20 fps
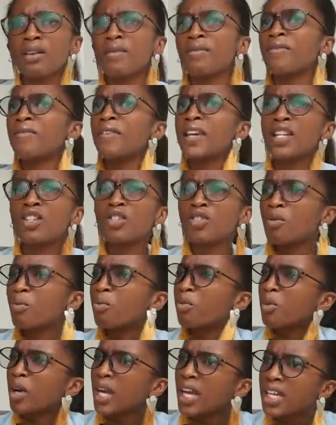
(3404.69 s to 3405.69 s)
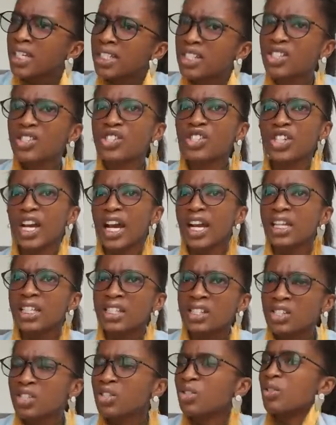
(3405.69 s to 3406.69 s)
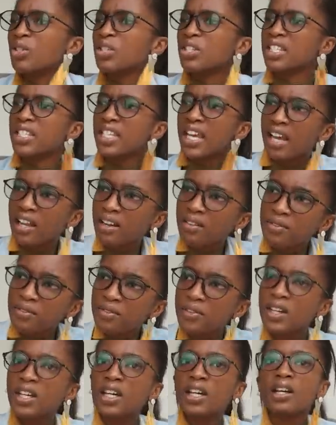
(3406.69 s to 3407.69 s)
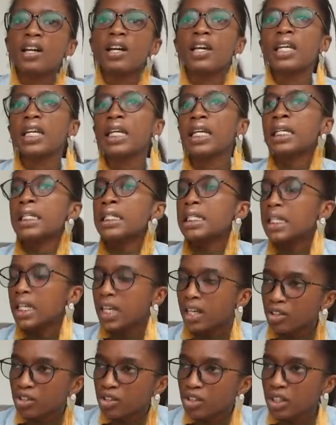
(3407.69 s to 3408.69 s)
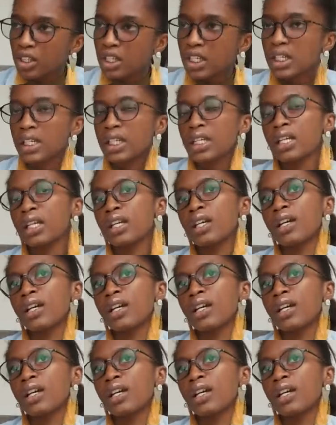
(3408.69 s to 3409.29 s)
feed your brain, challenge yourself mm-hmm. intentionally.